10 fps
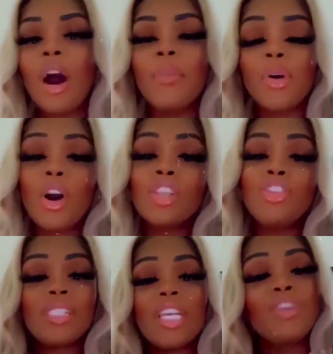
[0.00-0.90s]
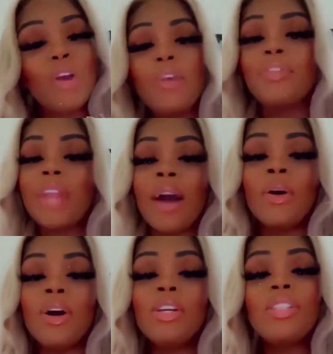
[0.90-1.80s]
What? Because you see growth
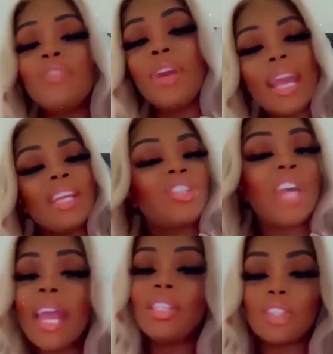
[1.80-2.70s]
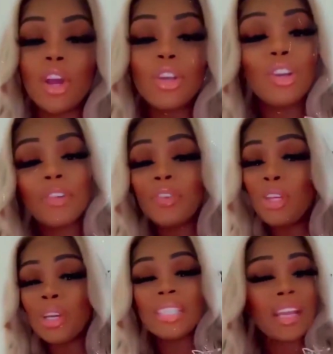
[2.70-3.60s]
now. You see Renee's change. You don't
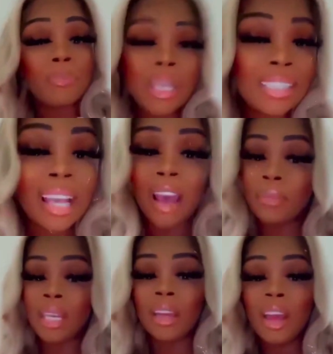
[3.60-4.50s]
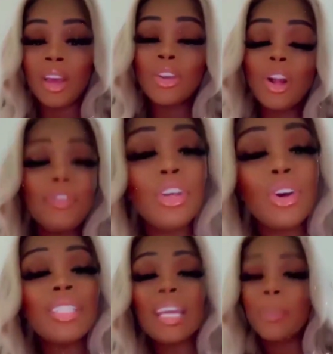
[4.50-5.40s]
think you can take the piss out of me. You don't think
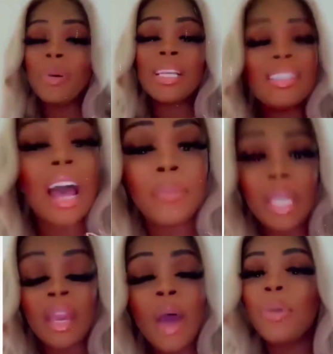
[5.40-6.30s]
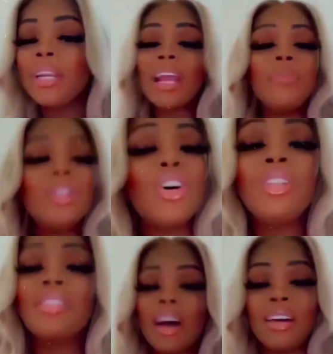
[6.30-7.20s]
you can take the piss out of me. But now let me tell
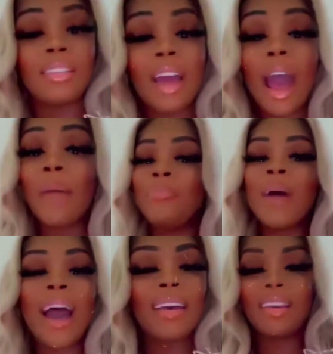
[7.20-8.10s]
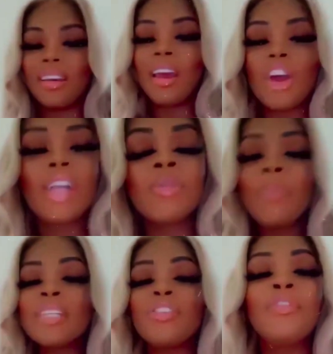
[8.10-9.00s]
you something. I'm back. Because I'm
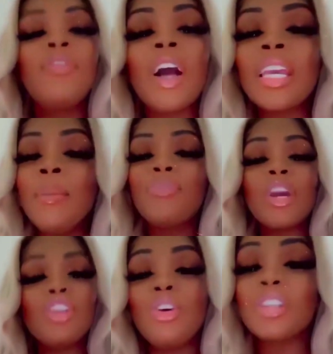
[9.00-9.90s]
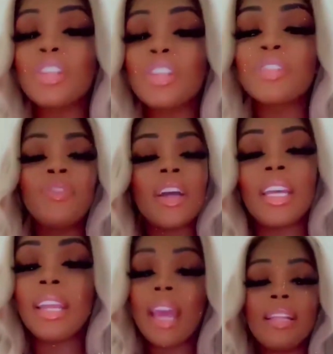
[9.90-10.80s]
about to fucking break you lot's
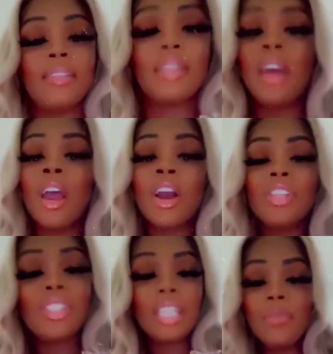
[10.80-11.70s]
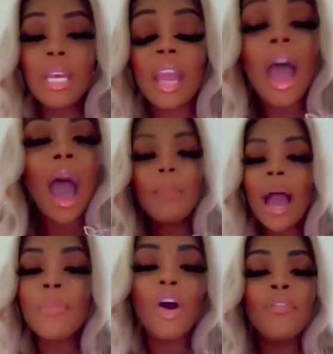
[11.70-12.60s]
fucking head. Because you see me, I
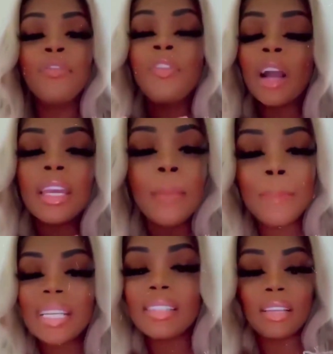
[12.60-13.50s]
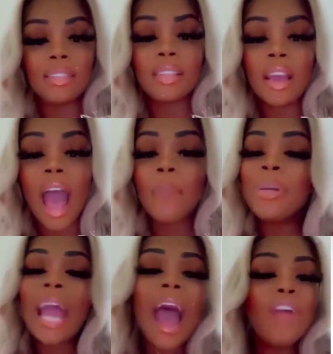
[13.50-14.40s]
mind my own fucking business. I
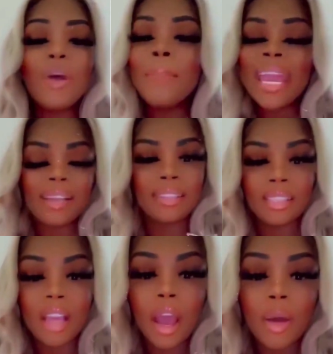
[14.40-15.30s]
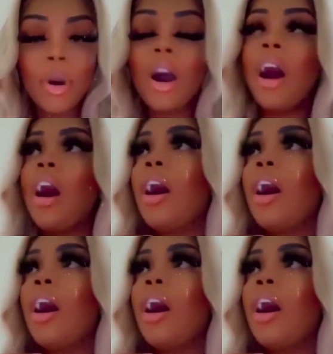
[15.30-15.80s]
be out the mix. But